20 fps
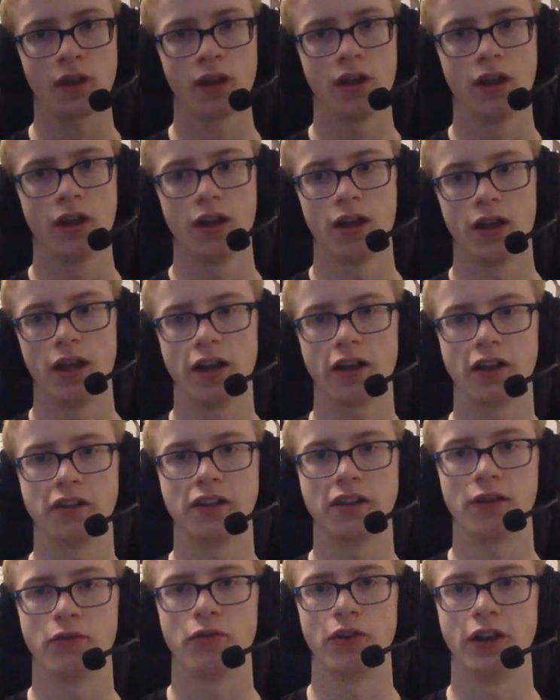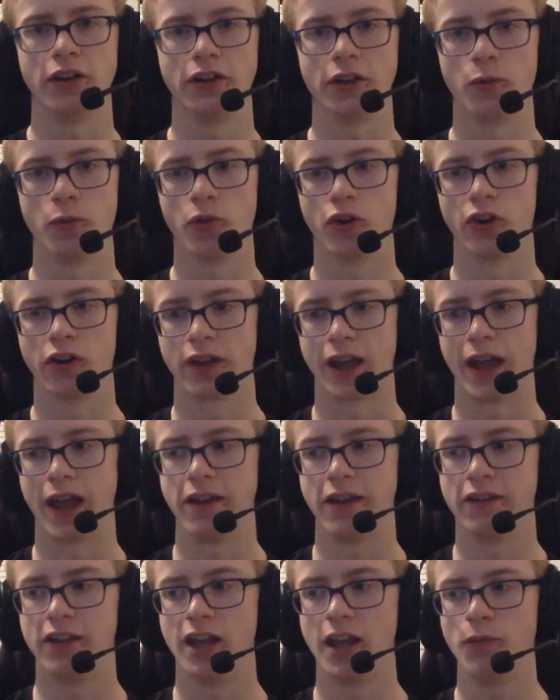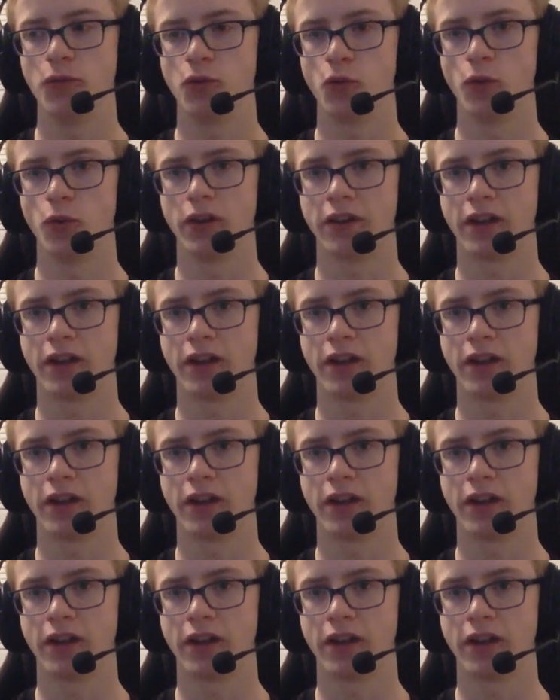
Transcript: it could definitely work, and teams would